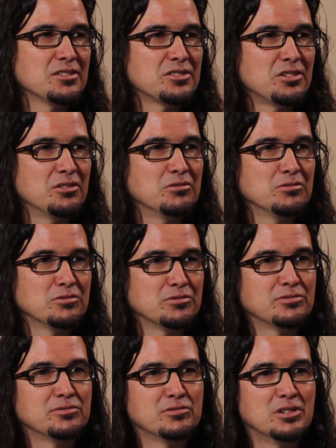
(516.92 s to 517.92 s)

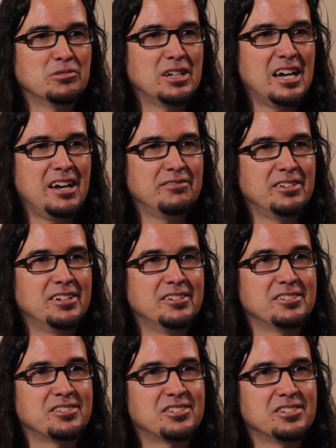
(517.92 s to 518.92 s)
So what we have
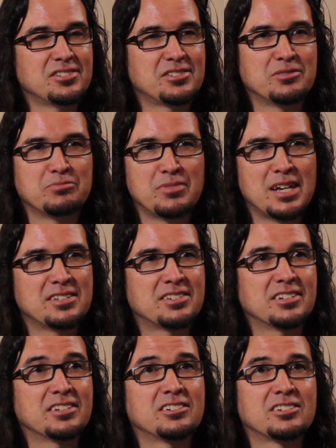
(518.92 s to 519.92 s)
here is just a
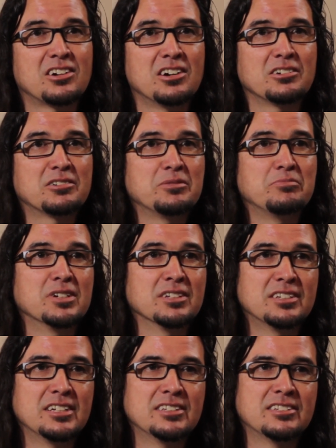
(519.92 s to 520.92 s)
basic concrete
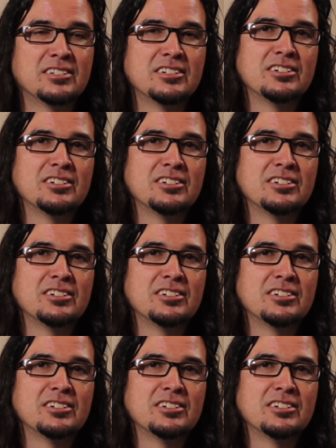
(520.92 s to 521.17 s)
building